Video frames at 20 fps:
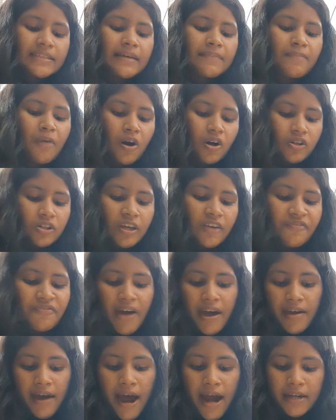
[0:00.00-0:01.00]
a bottle
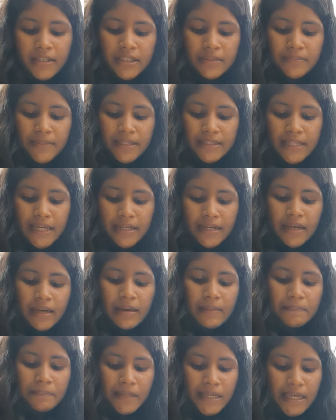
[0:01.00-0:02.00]
500
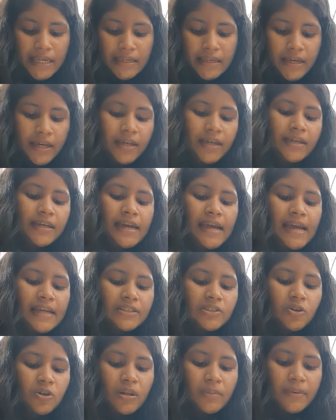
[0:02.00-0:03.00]
milliliter, a beaker,
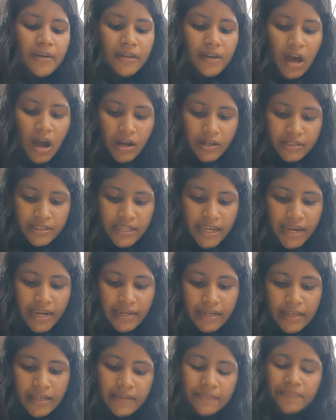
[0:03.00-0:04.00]
suitable
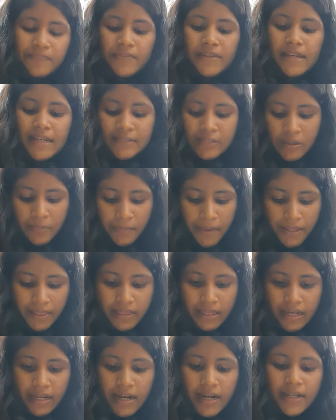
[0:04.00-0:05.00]
container. So
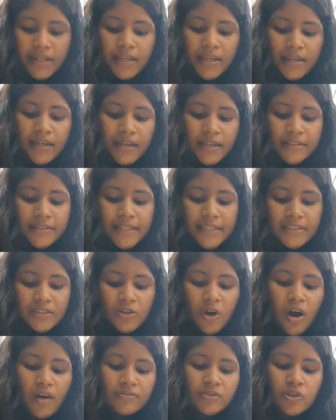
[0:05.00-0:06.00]
method,
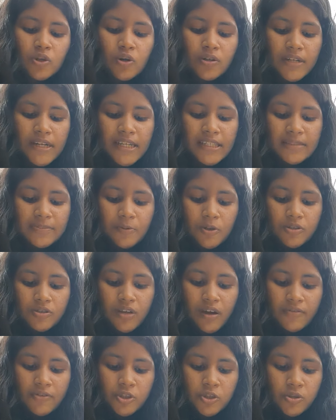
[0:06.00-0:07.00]
dissolve 2 teaspoons
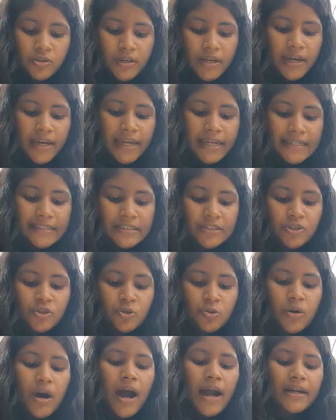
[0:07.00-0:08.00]
of sugar in
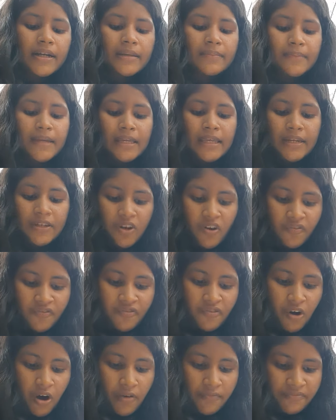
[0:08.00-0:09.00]
200 milliliter of
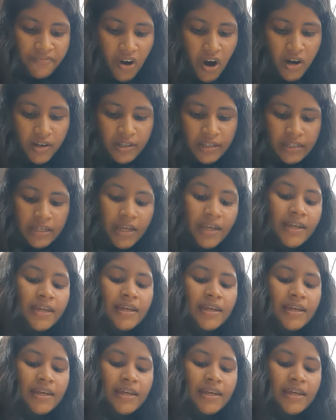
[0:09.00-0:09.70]
warm water.